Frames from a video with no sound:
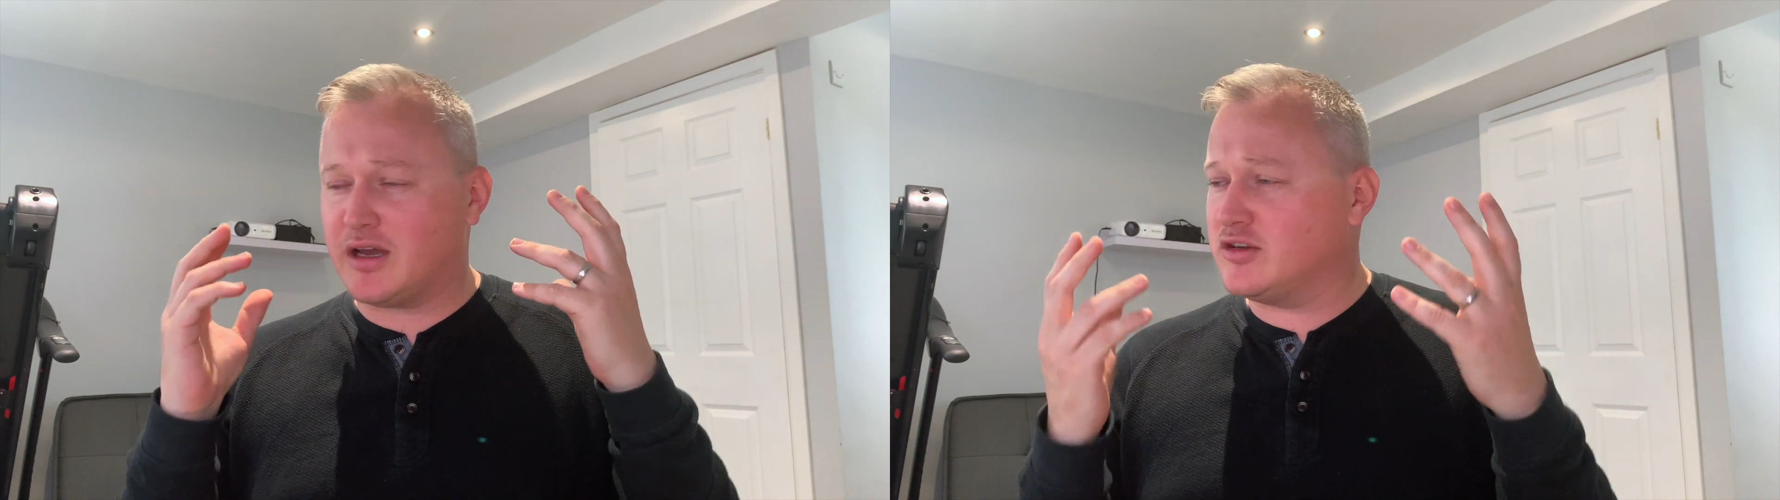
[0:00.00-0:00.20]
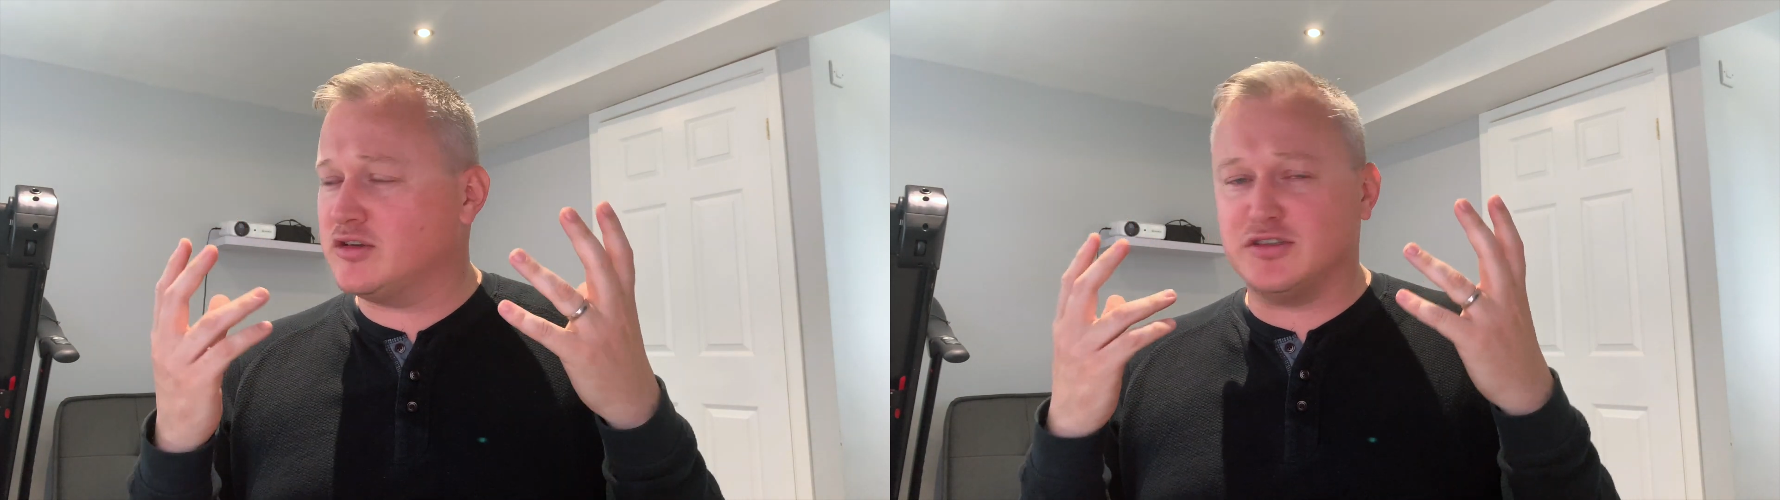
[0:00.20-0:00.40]

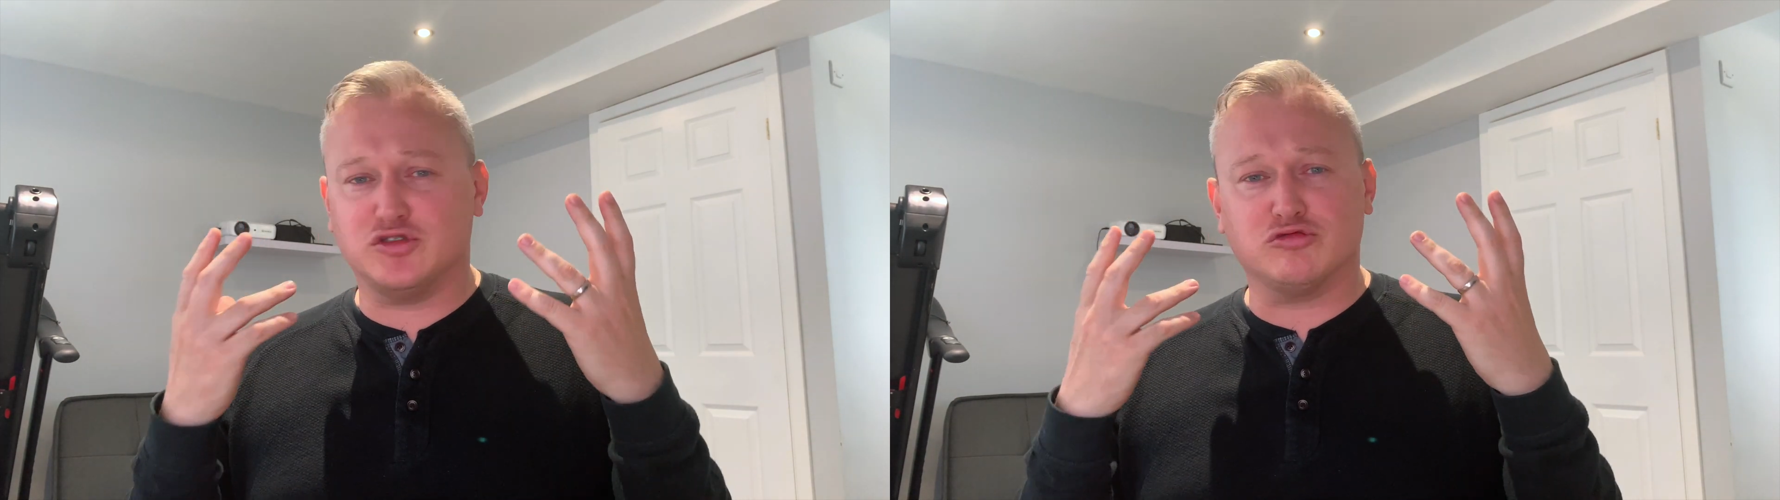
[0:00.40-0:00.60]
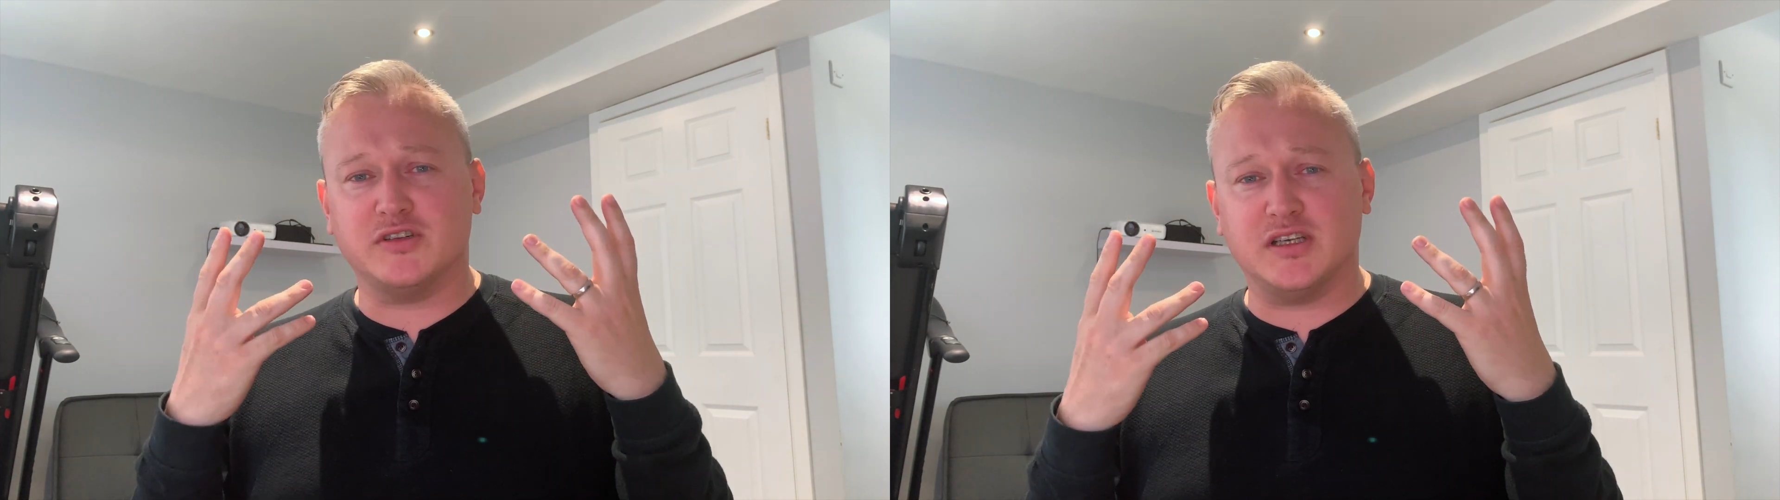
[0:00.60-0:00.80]
only
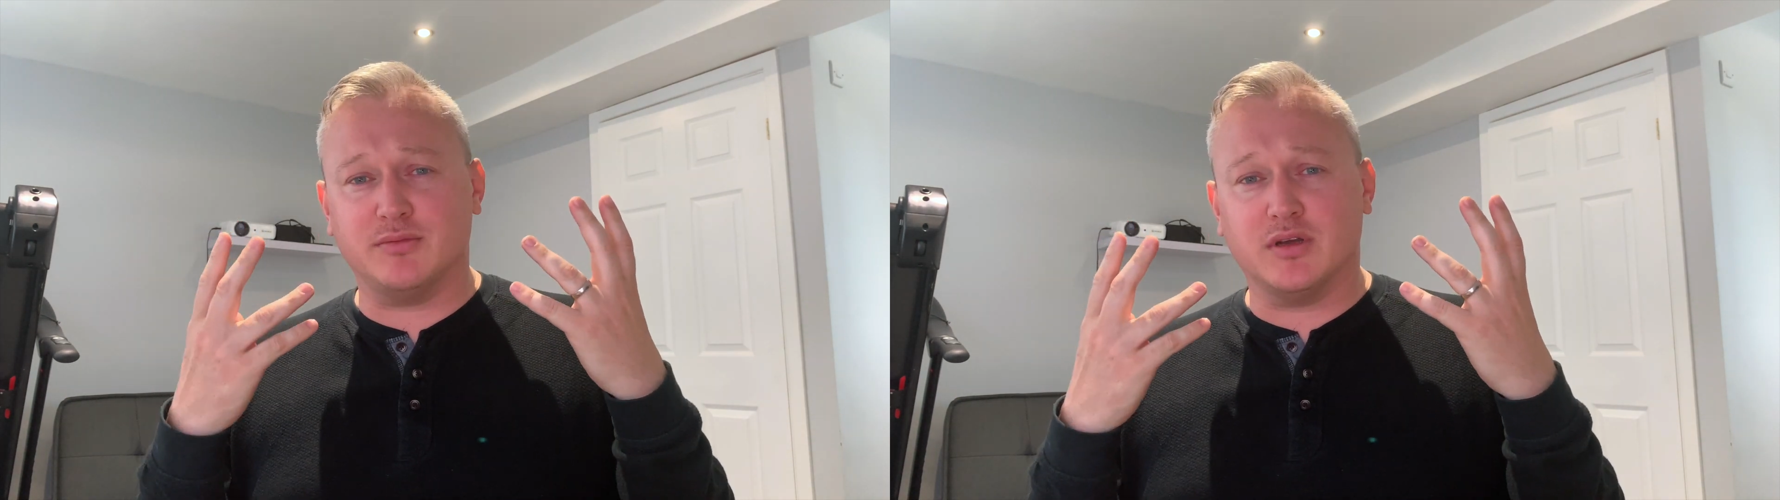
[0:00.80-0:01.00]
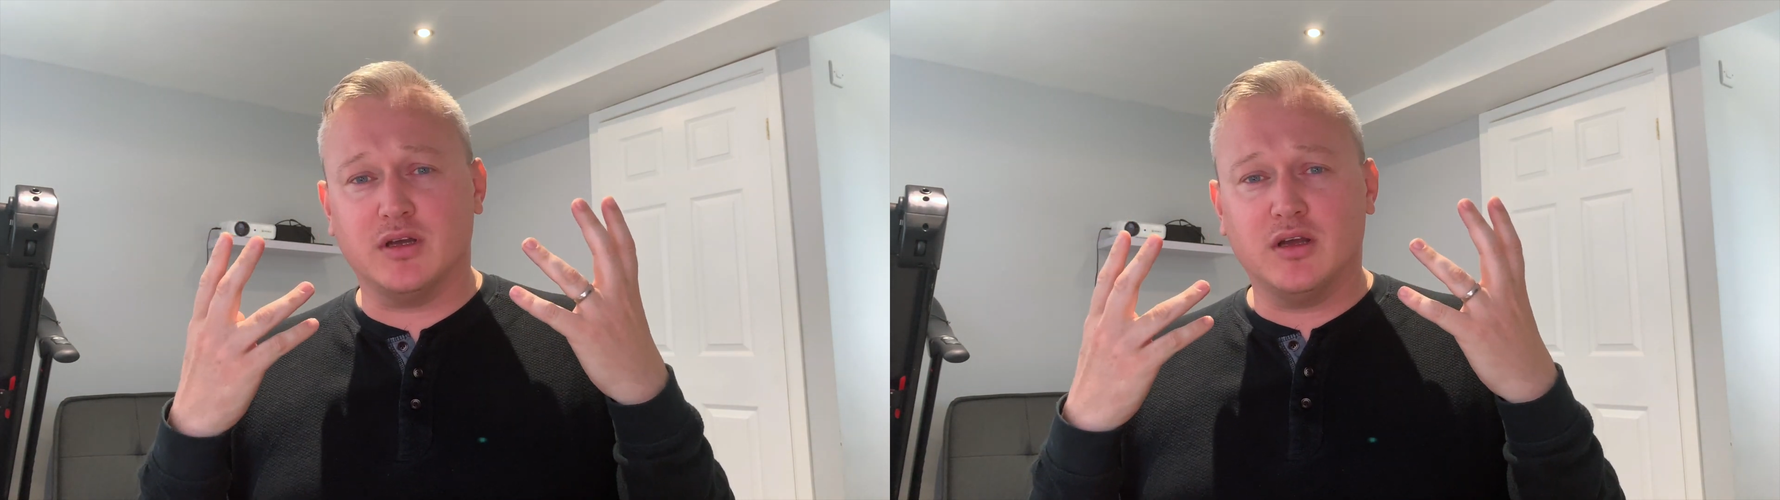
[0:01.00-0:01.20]

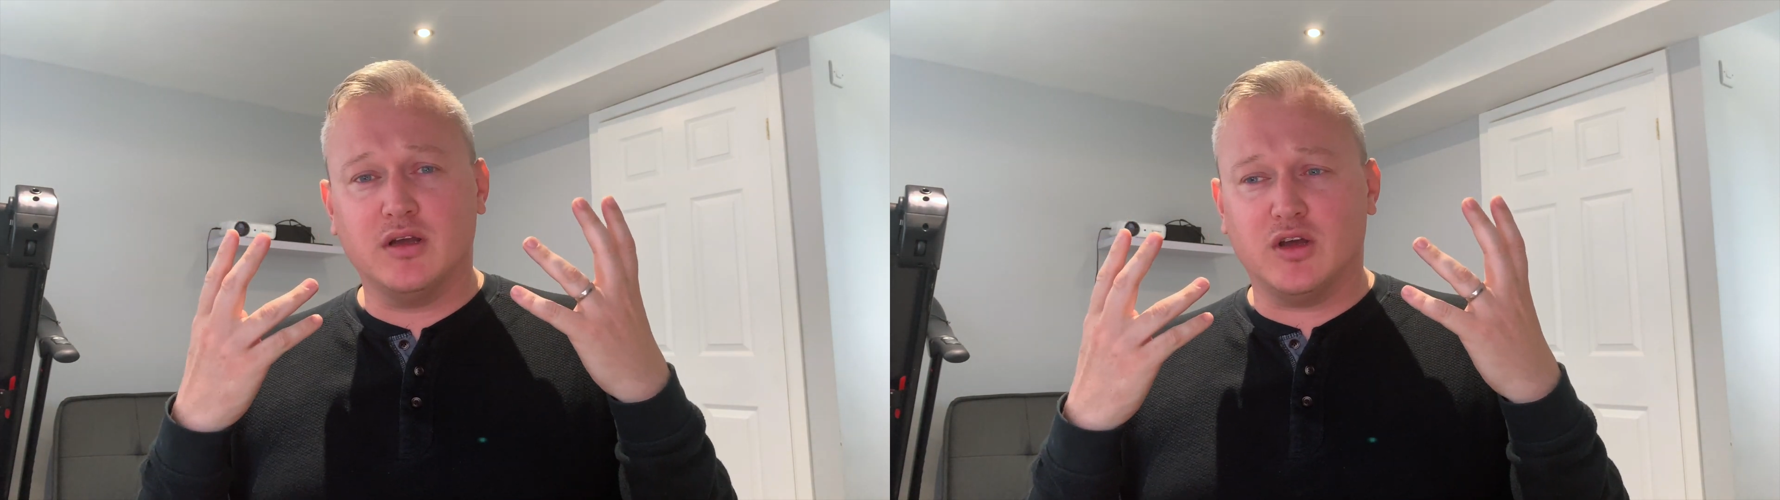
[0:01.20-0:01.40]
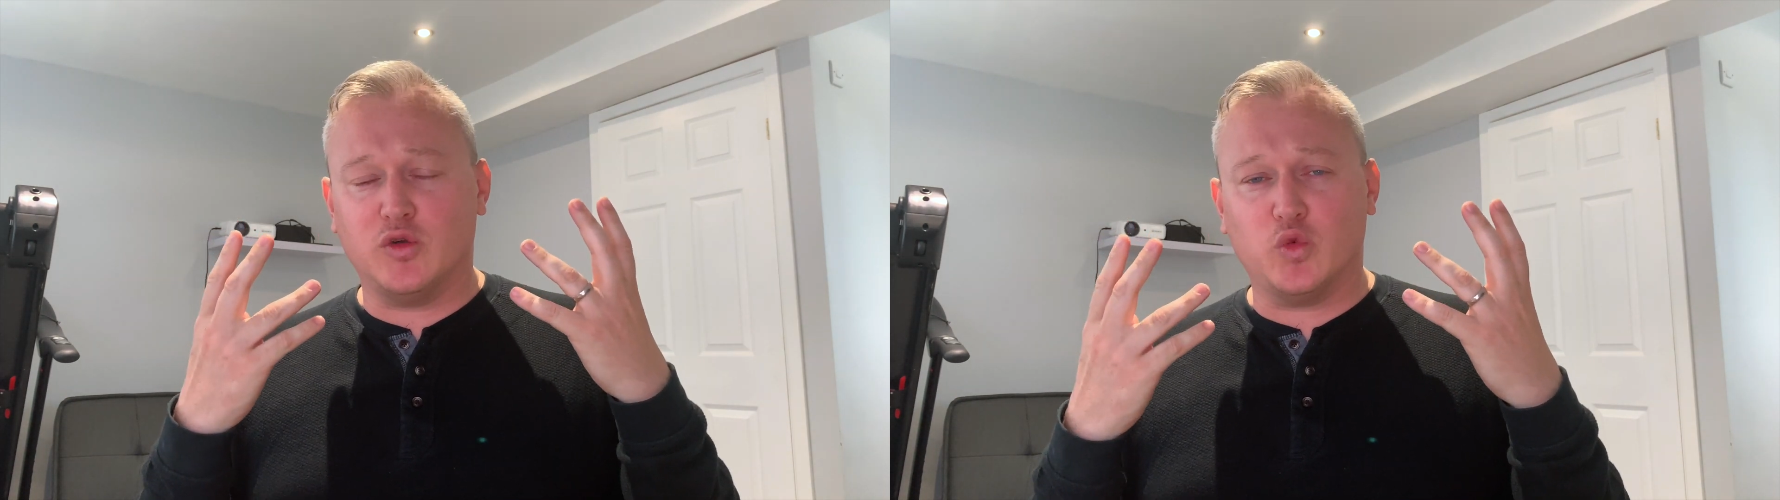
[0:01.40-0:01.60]
dream
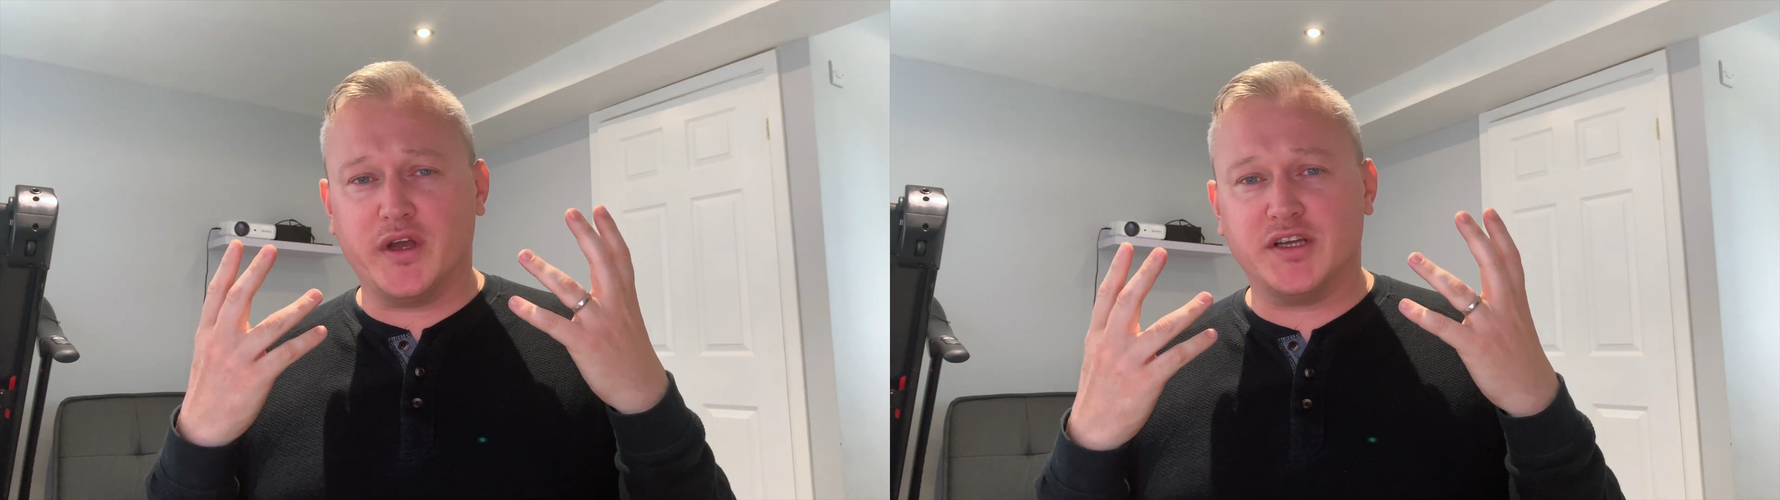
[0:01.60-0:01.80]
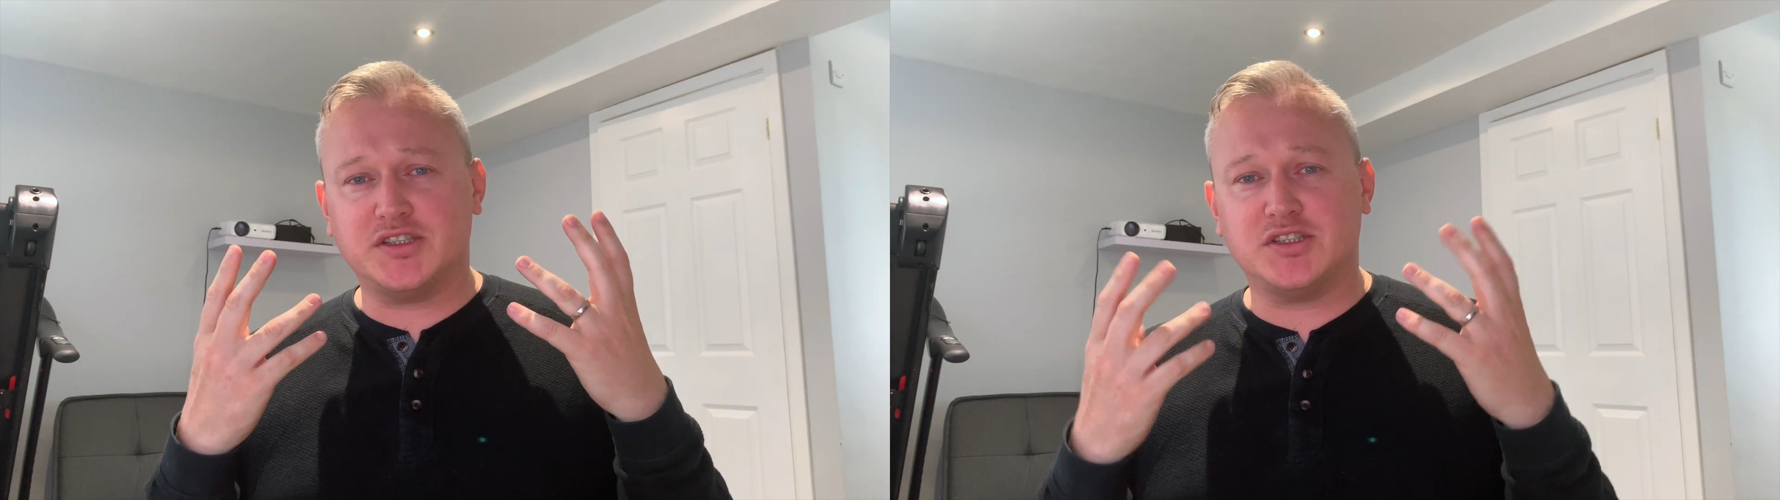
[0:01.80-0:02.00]
and
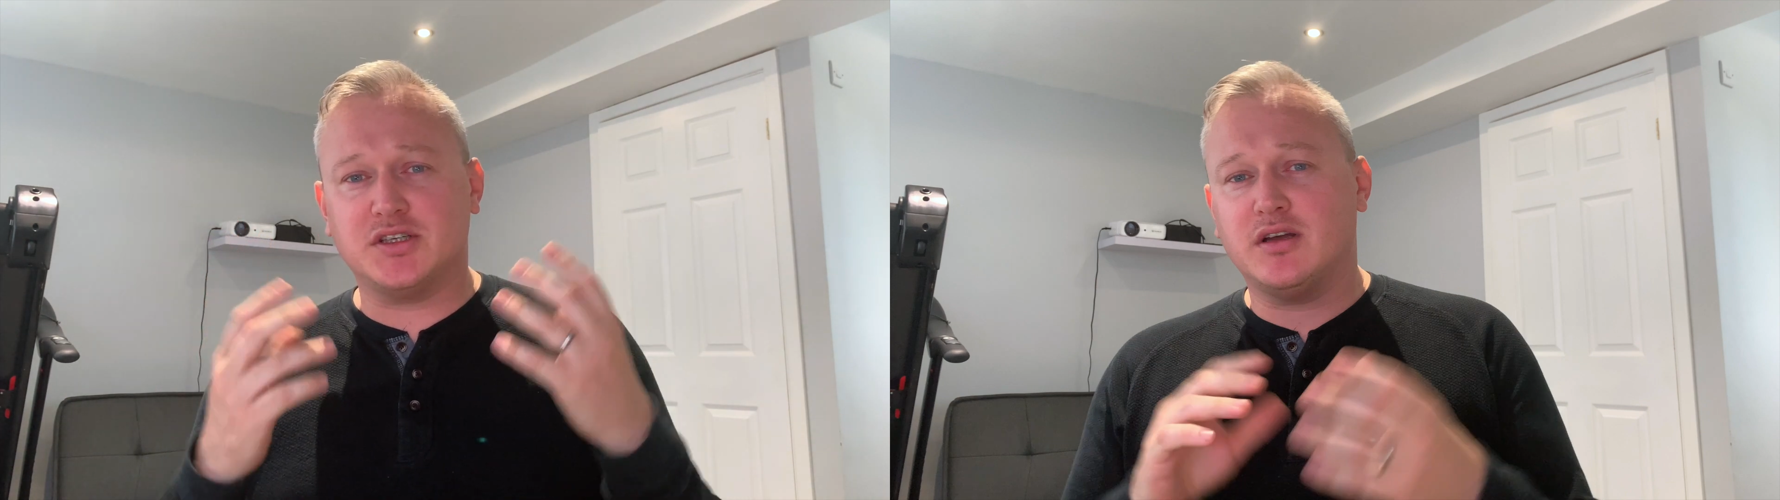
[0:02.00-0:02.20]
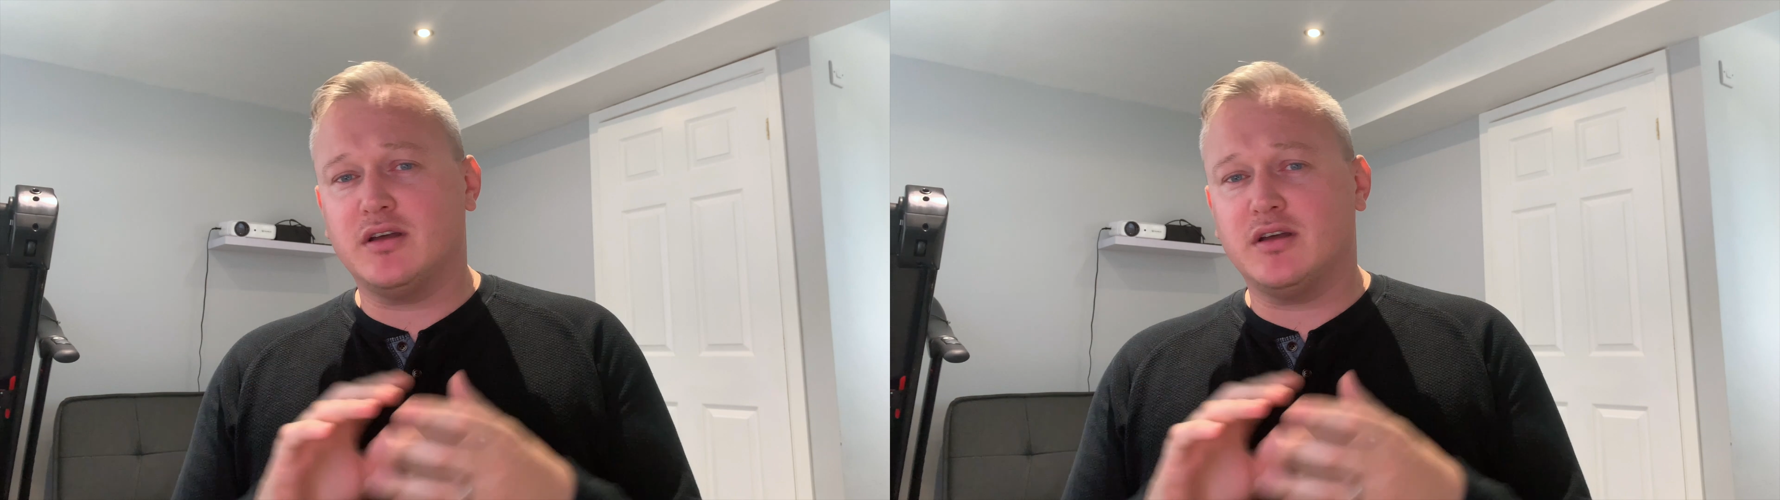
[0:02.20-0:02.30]
wish